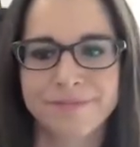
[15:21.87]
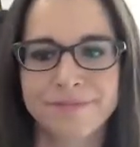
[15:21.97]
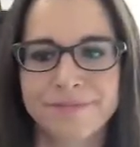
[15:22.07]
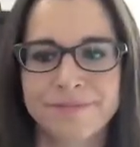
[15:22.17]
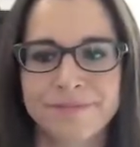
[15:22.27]

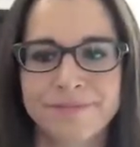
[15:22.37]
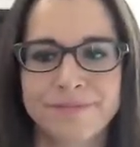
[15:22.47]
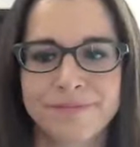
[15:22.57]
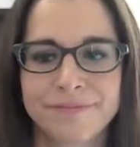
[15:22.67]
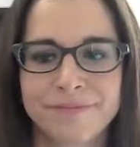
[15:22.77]

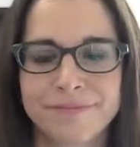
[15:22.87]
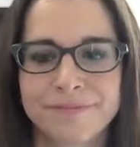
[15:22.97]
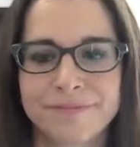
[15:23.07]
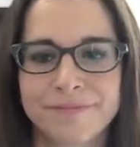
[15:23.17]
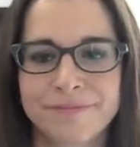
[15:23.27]

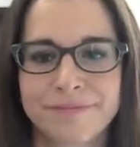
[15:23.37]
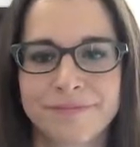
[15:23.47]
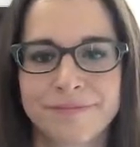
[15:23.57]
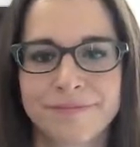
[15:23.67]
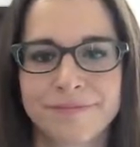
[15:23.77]

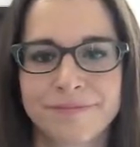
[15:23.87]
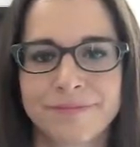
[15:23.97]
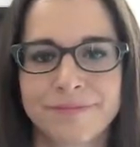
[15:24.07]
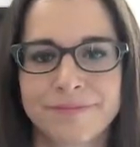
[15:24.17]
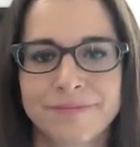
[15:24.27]

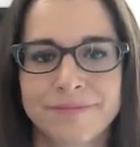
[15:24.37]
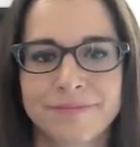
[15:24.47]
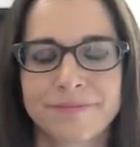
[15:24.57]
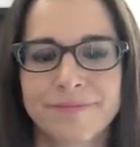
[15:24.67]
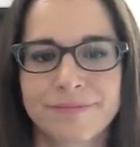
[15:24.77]

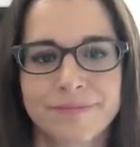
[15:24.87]
[no speech]